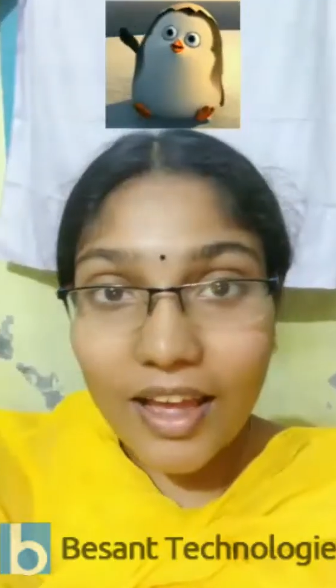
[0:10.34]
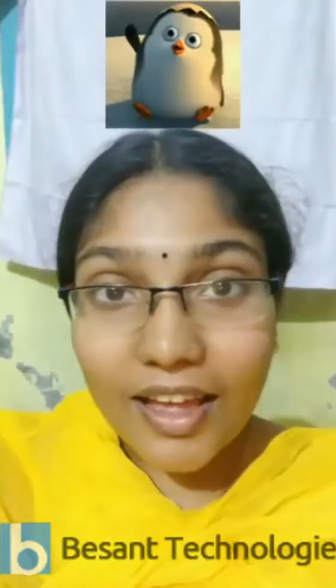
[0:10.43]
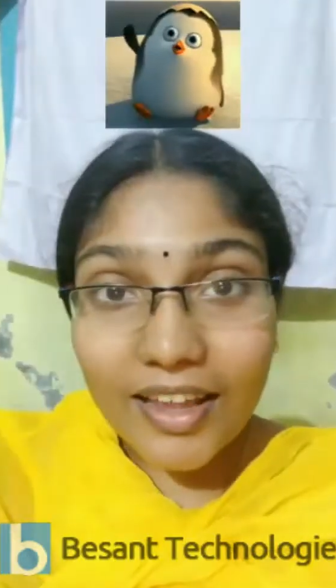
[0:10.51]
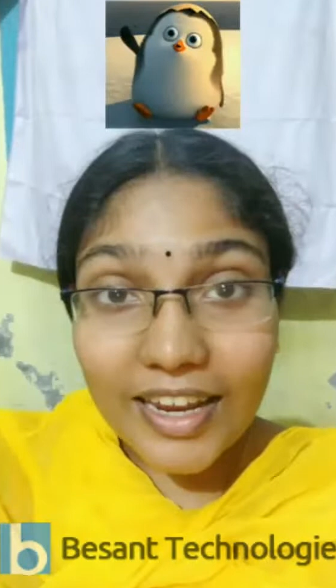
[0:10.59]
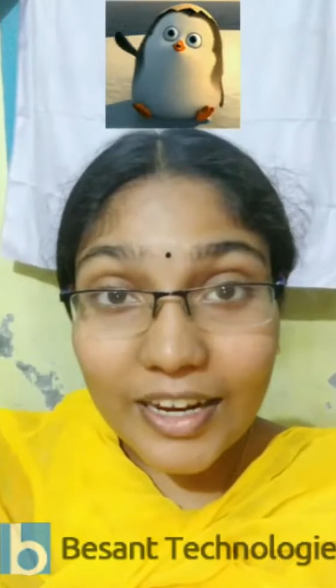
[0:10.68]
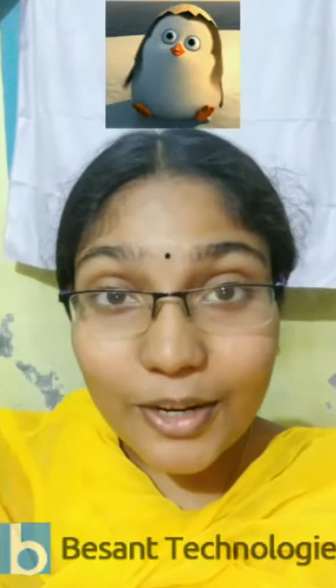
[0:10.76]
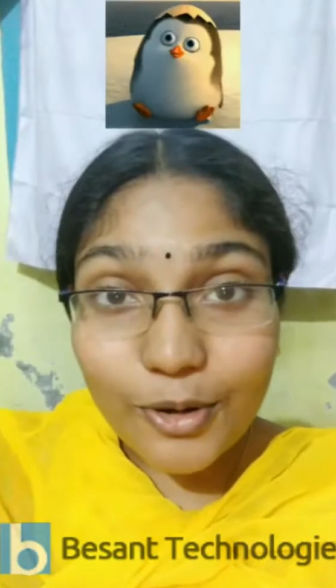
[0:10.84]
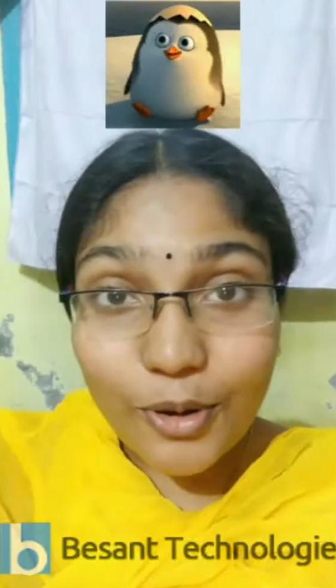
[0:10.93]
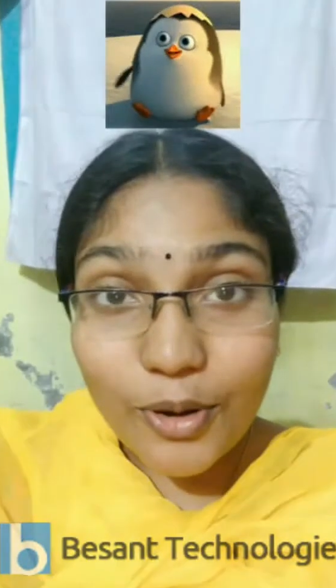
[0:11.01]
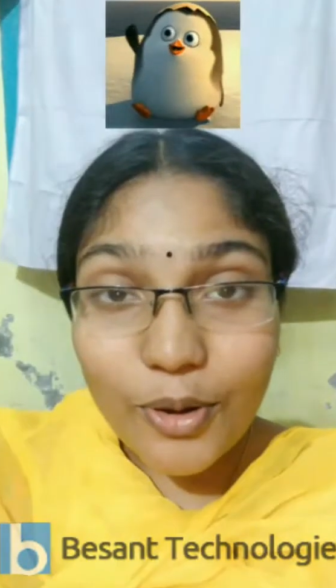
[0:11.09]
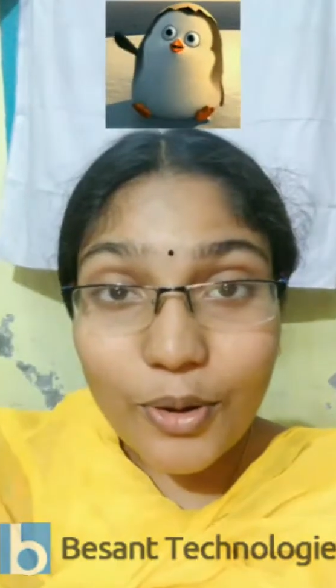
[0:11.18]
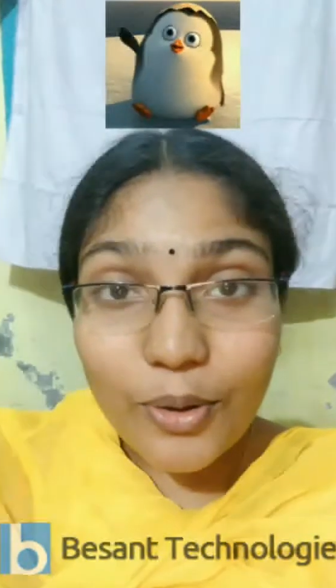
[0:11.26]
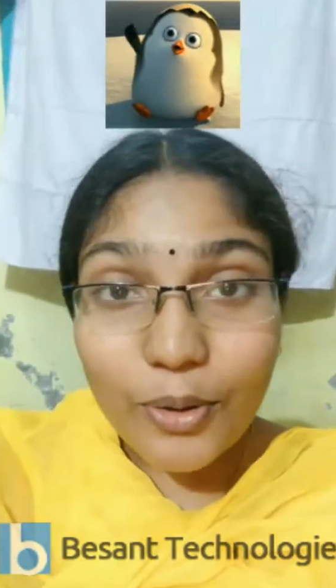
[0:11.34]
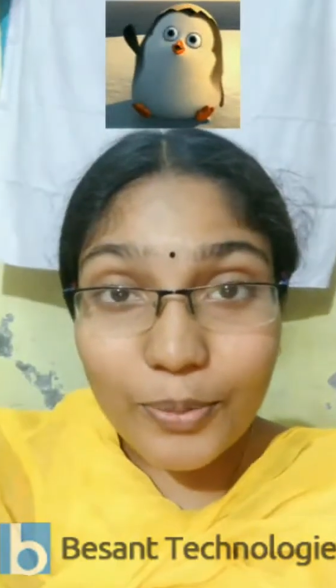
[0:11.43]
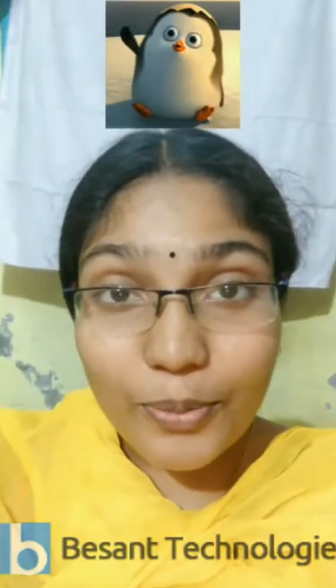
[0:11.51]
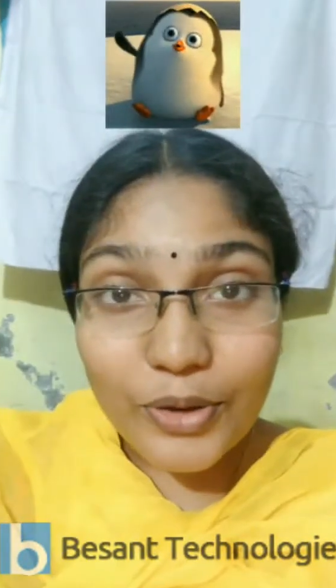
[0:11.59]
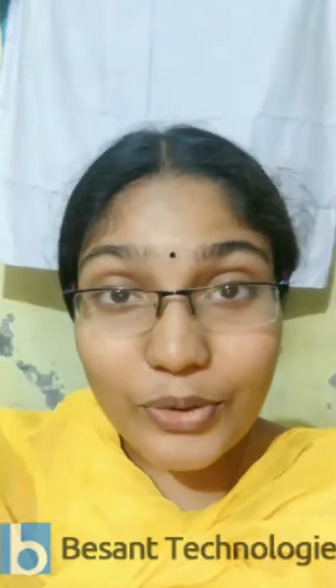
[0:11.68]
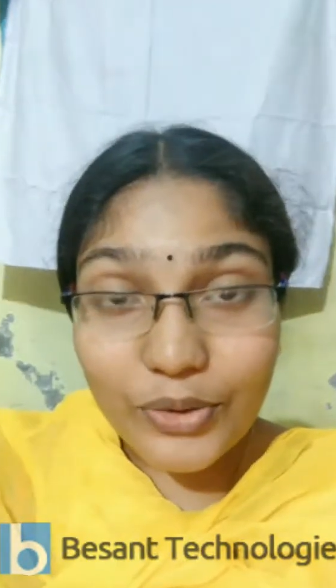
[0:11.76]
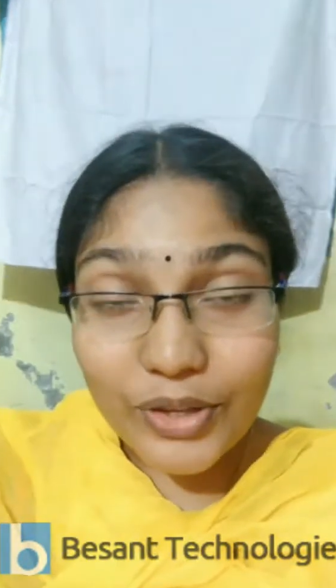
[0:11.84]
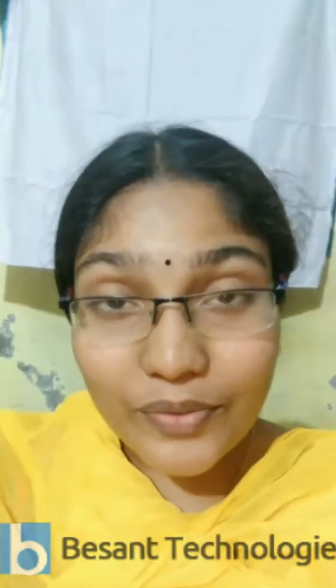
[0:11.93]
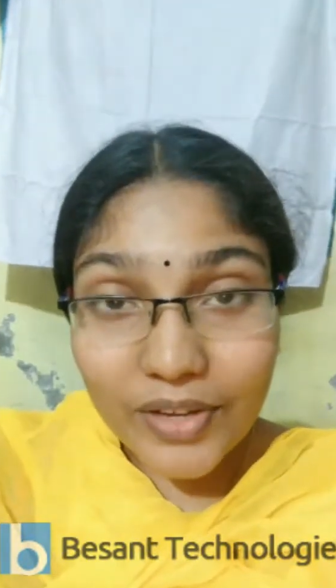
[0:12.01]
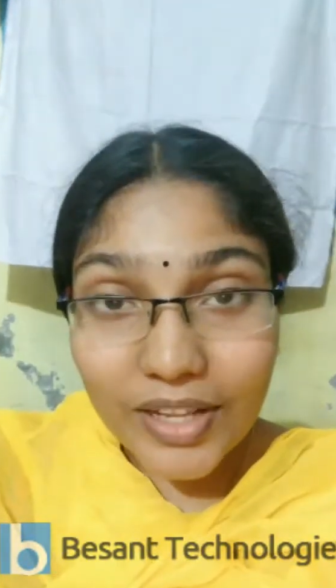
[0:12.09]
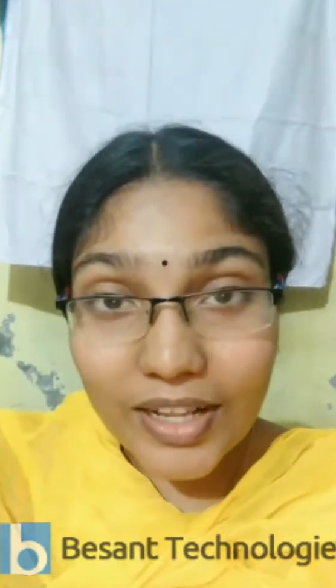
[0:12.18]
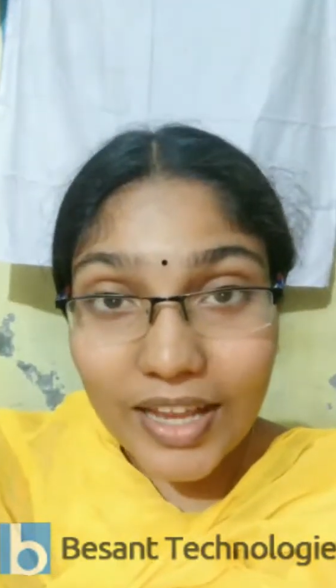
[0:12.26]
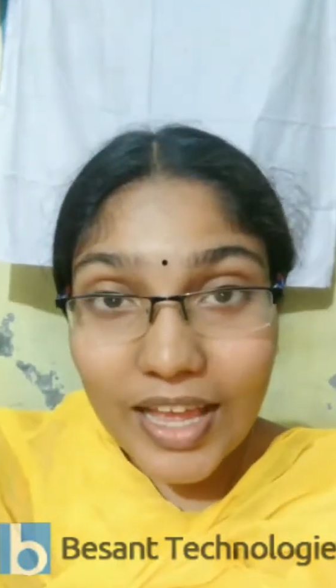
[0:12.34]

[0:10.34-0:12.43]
Hello, hope you are doing well.